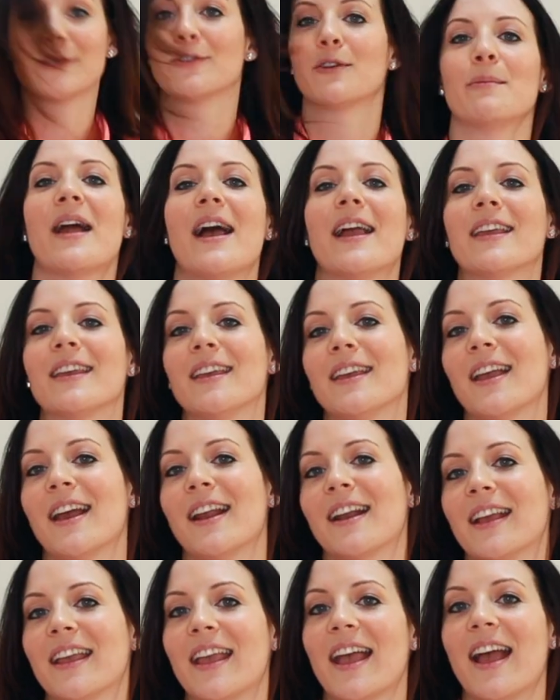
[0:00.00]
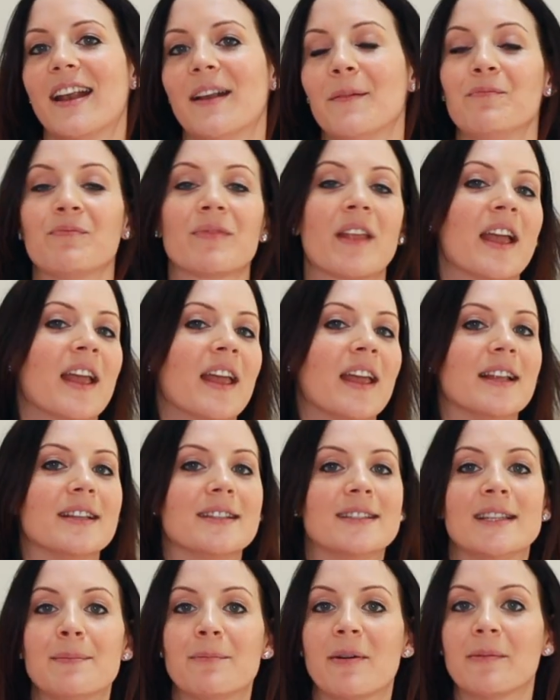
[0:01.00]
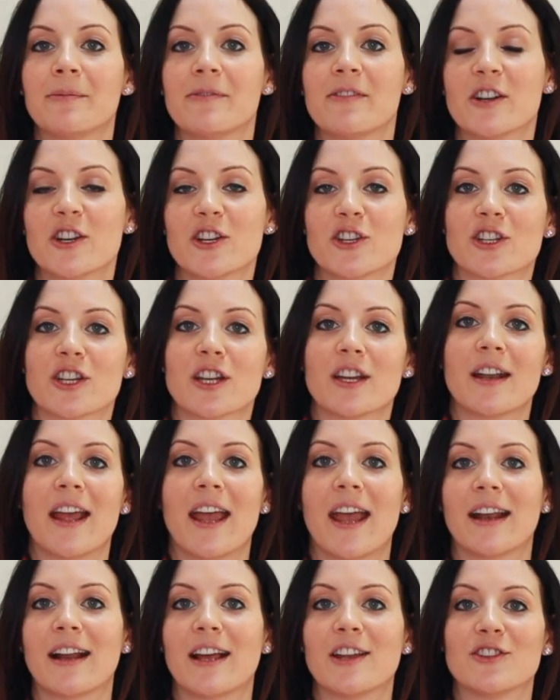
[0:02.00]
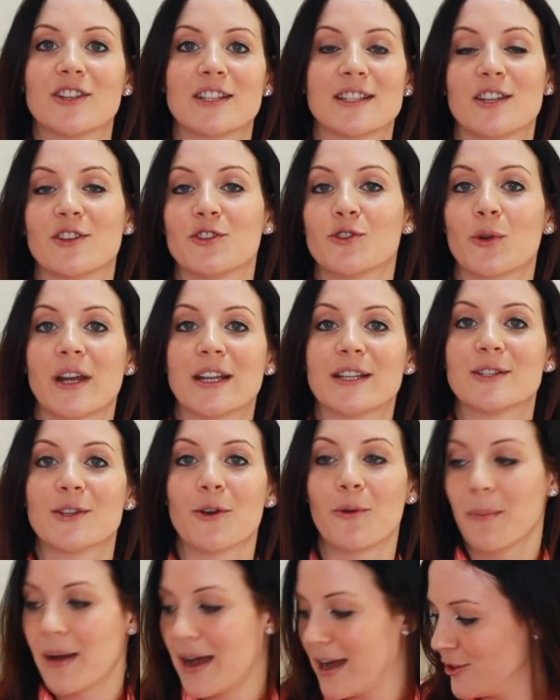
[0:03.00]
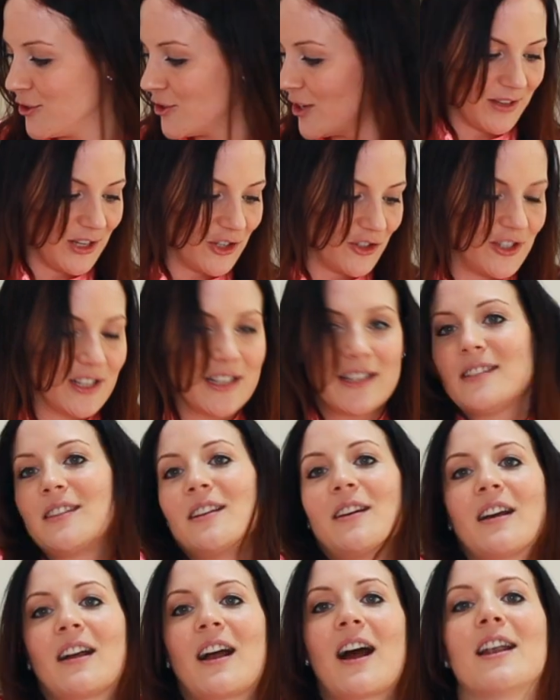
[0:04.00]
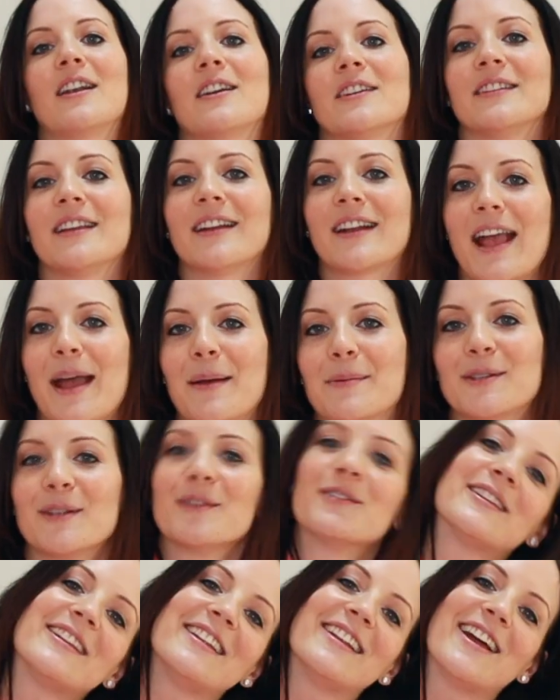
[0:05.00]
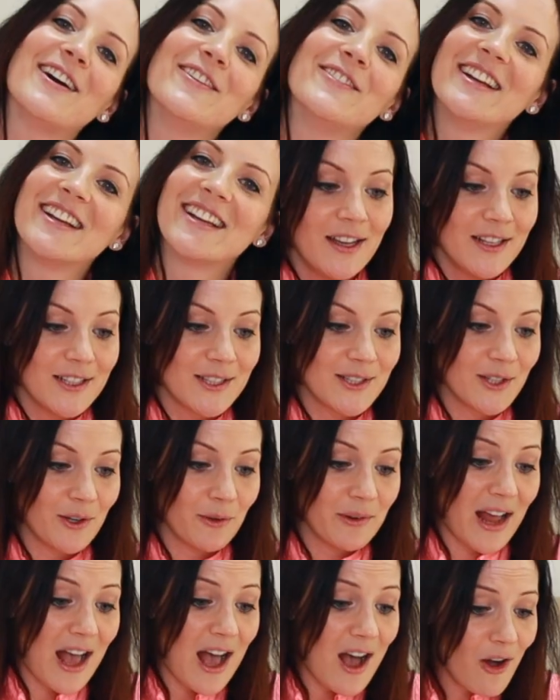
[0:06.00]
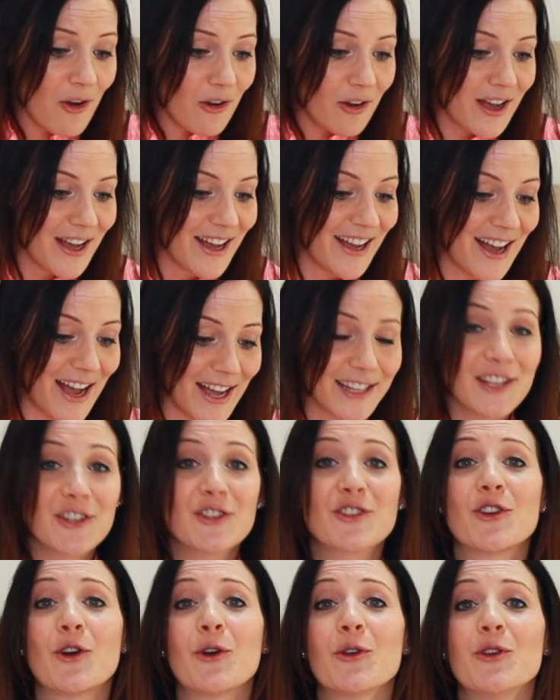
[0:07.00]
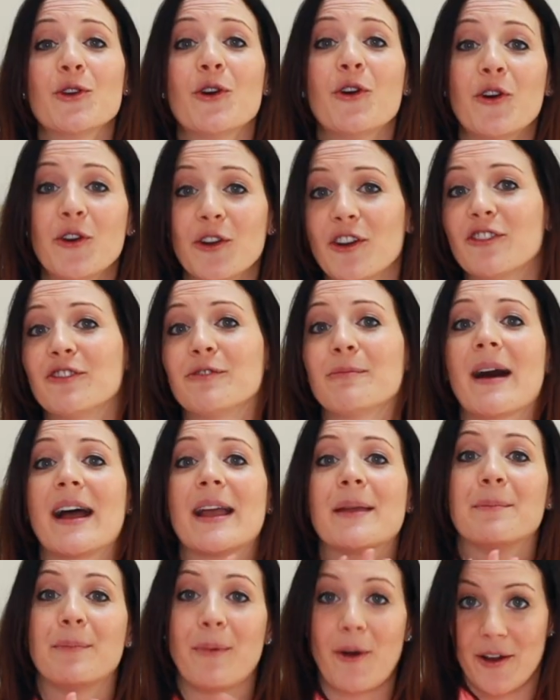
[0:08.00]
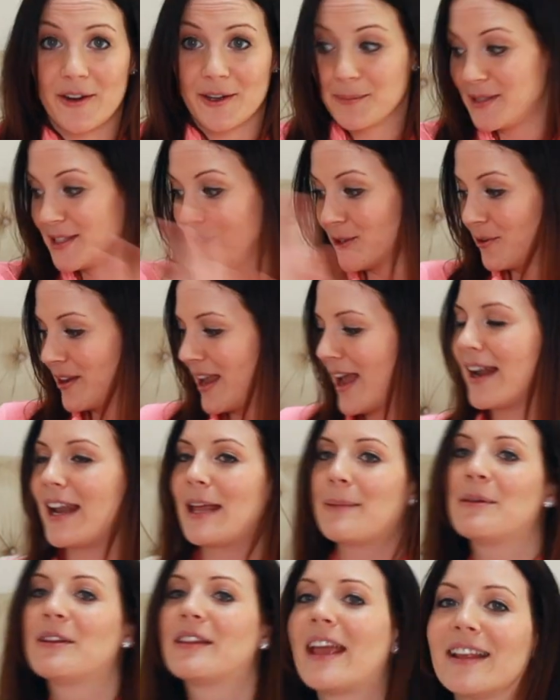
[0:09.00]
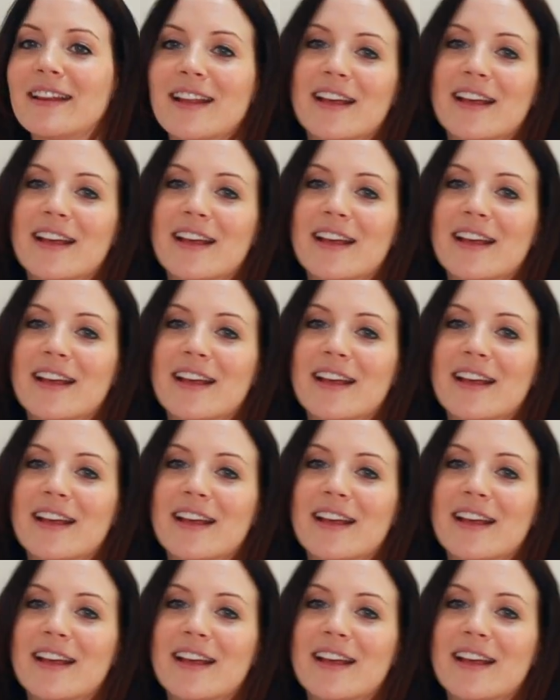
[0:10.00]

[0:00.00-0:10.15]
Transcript: from Nike, and again, it's zip-up version, and I just enjoy it so much. It's just a color that I absolutely love. So now I can show you all of my bottoms. So yeah, let me take